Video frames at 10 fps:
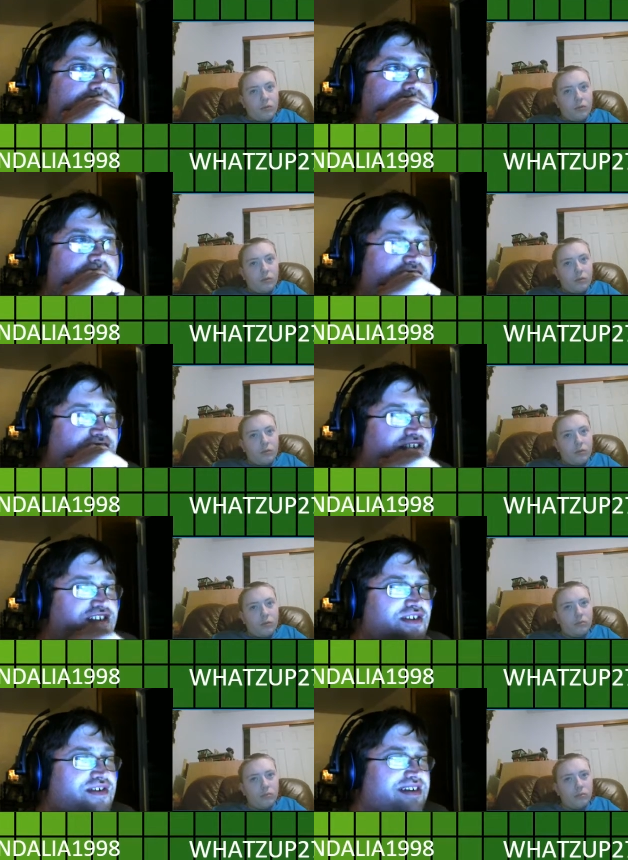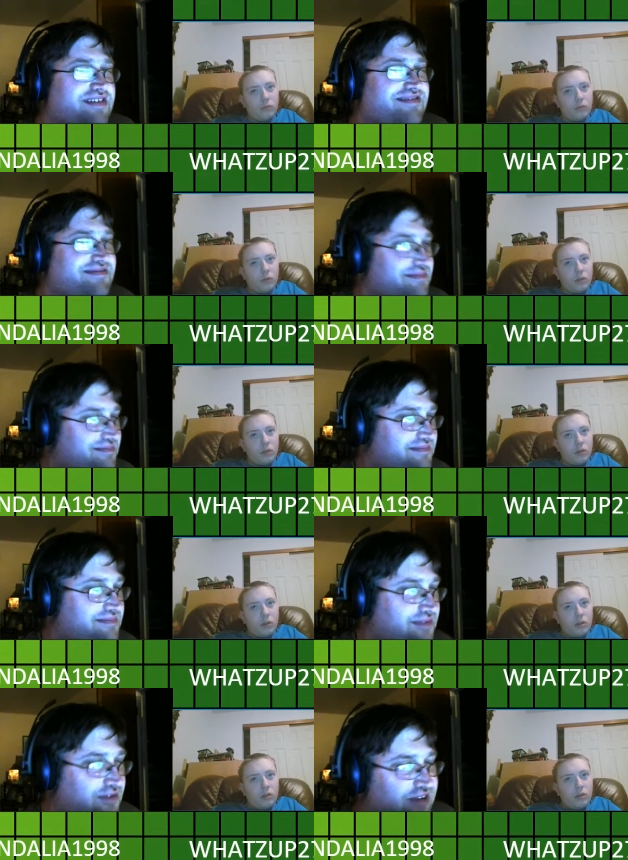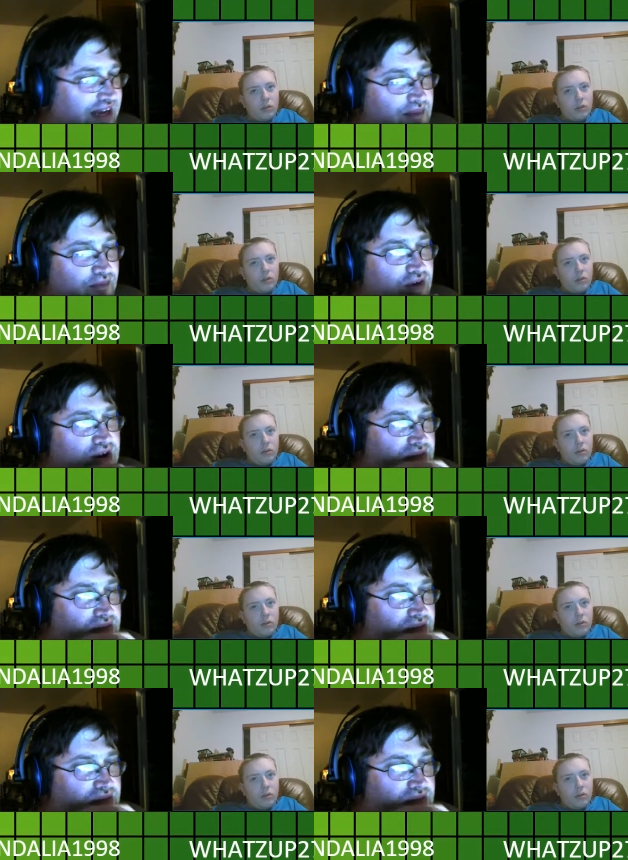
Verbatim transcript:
Speaker 1: Are you going to do it? You sign up for it?